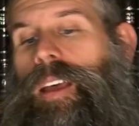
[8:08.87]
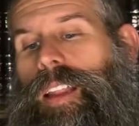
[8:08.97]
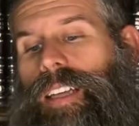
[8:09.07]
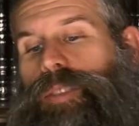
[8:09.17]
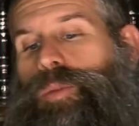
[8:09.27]

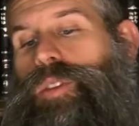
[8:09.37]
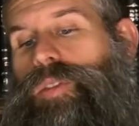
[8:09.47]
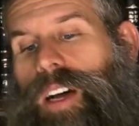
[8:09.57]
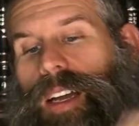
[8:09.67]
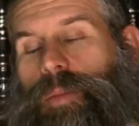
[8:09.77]
Let's move
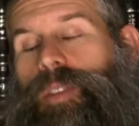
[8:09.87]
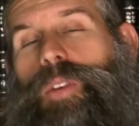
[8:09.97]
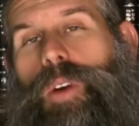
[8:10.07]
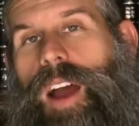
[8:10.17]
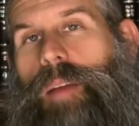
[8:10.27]
on
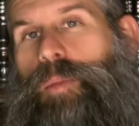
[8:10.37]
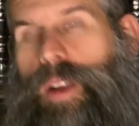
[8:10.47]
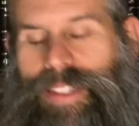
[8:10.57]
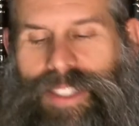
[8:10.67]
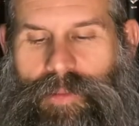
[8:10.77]
before I
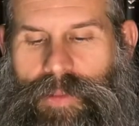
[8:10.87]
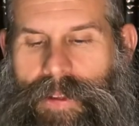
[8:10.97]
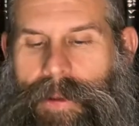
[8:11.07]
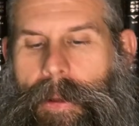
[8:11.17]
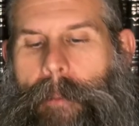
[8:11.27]
break something
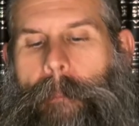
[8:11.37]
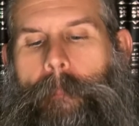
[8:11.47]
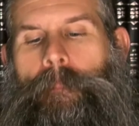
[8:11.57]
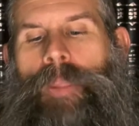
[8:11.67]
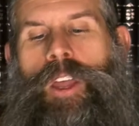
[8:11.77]
now.
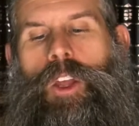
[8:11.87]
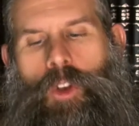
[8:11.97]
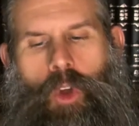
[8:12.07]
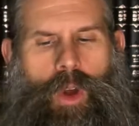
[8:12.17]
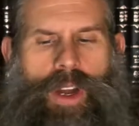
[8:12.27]

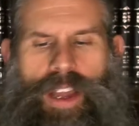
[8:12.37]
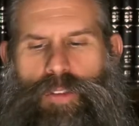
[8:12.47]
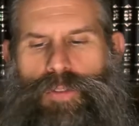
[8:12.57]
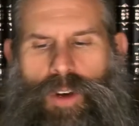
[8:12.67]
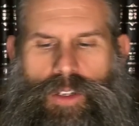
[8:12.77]
Nor
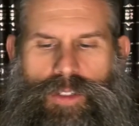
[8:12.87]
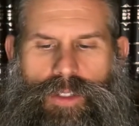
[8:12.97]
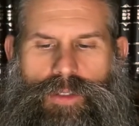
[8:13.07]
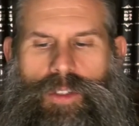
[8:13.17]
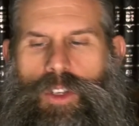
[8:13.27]
ephod.
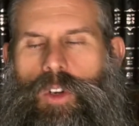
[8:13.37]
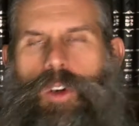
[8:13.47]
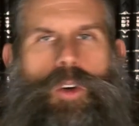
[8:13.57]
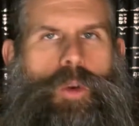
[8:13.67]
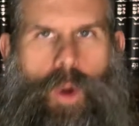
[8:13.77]

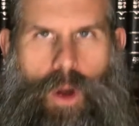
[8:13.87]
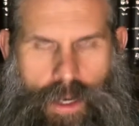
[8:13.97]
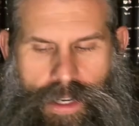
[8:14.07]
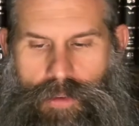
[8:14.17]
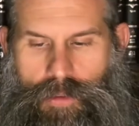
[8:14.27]
Who
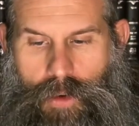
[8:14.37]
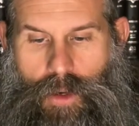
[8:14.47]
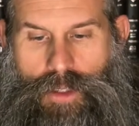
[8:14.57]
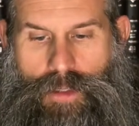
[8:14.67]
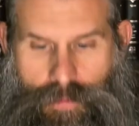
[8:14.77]
wore an
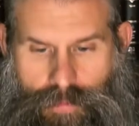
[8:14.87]
ephod?